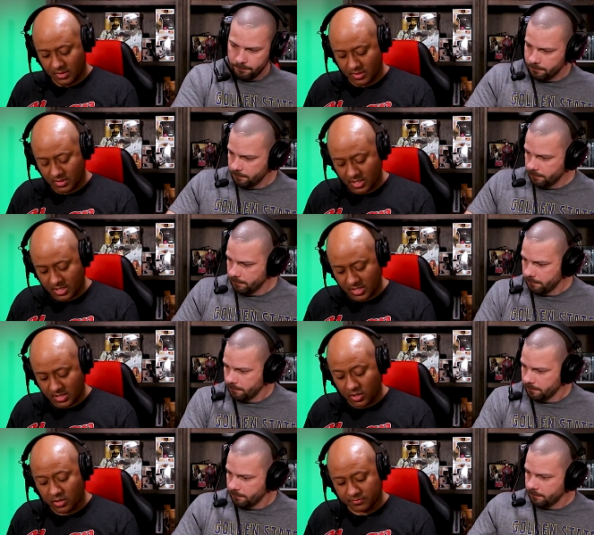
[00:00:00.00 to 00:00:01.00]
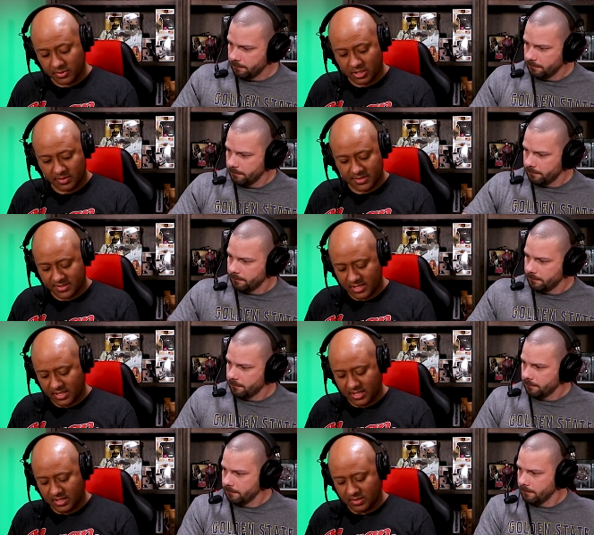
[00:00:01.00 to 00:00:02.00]
Speaker 1: Uh, oh, no, it's
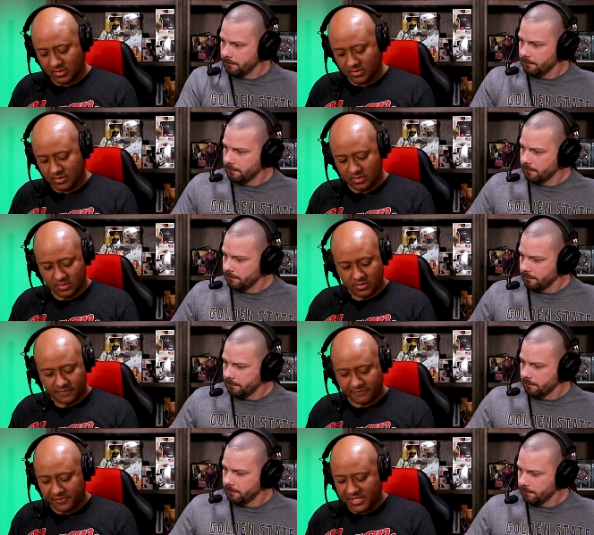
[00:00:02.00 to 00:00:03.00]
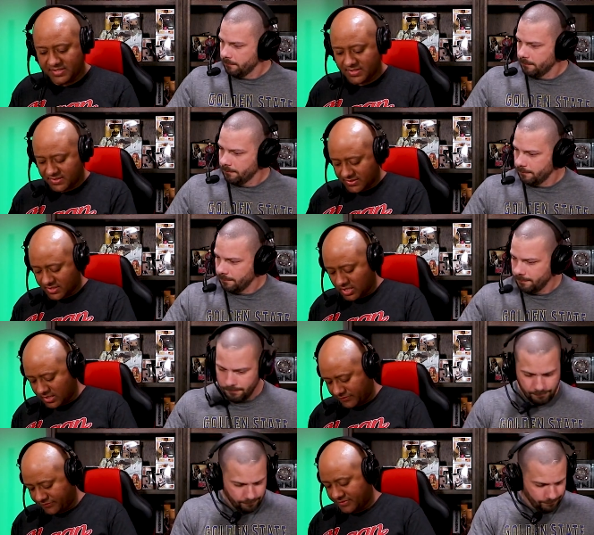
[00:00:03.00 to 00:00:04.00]
a fleece scarf.